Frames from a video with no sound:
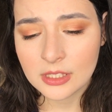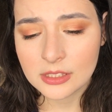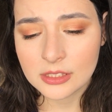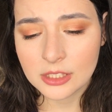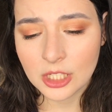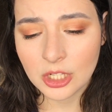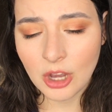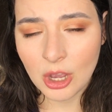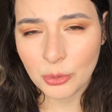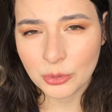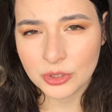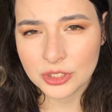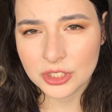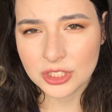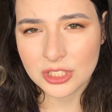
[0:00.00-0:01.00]
So I
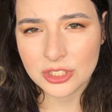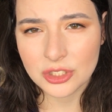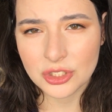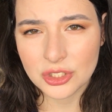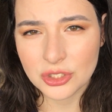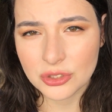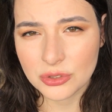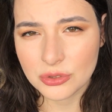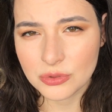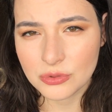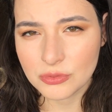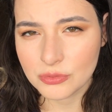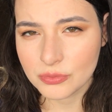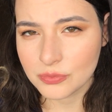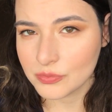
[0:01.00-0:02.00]
wanted
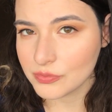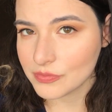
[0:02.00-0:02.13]
to